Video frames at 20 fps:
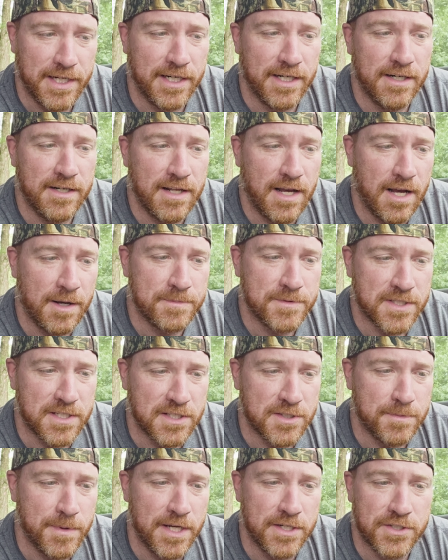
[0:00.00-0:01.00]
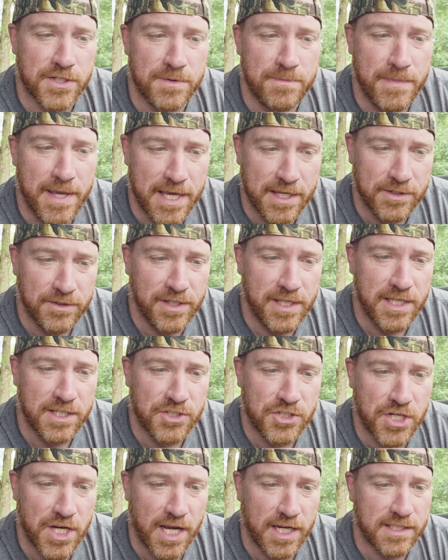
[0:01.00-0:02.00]
Aired up suspension manually
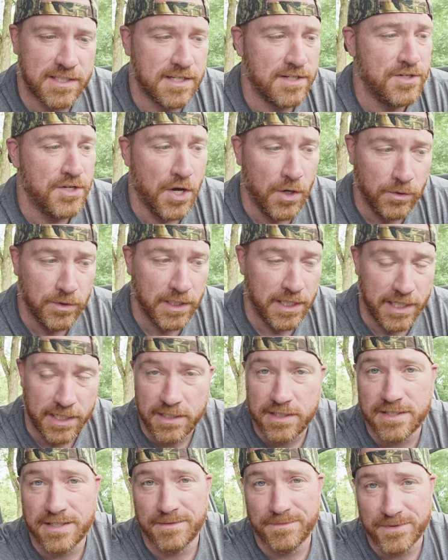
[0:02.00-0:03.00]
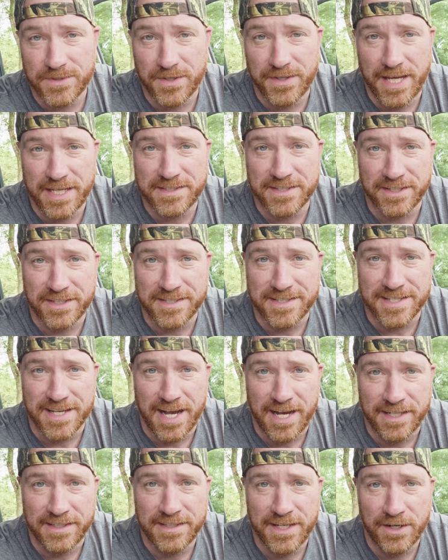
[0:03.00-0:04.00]
and checked no leaks, so that's a good
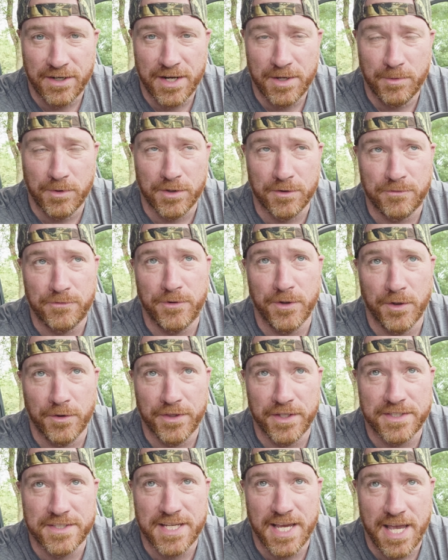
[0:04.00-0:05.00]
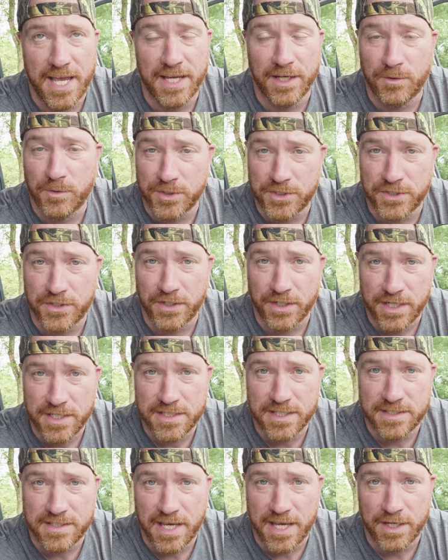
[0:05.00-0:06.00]
sign. They're able to fill the tank, which there
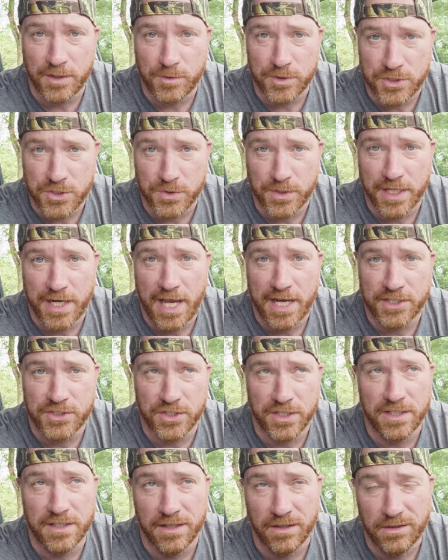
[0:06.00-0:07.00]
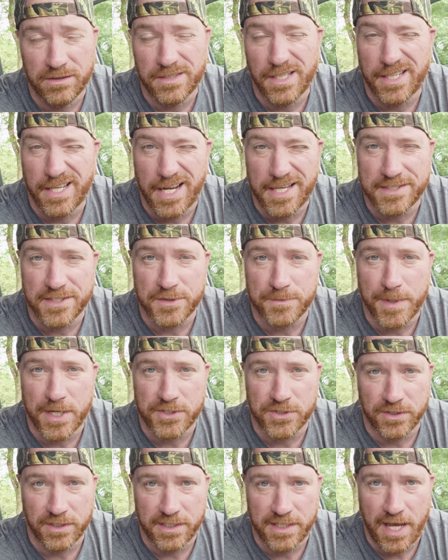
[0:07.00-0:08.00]
is a tank which you can actually, it looks like it has a
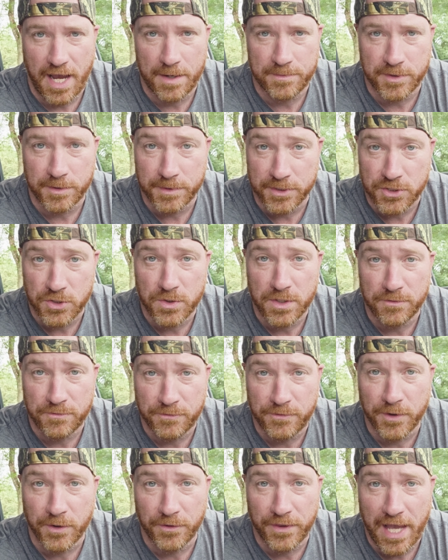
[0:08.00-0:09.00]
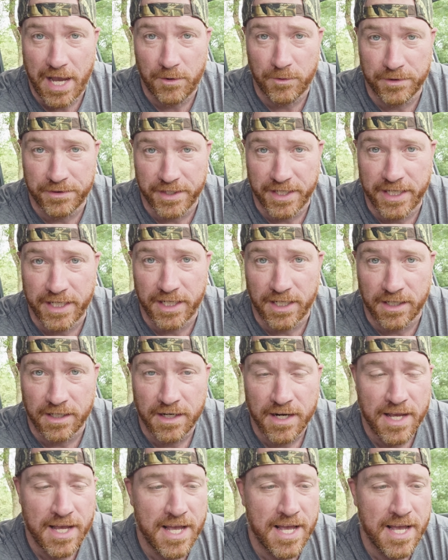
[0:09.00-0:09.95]
special adapter, but you could fill that with air.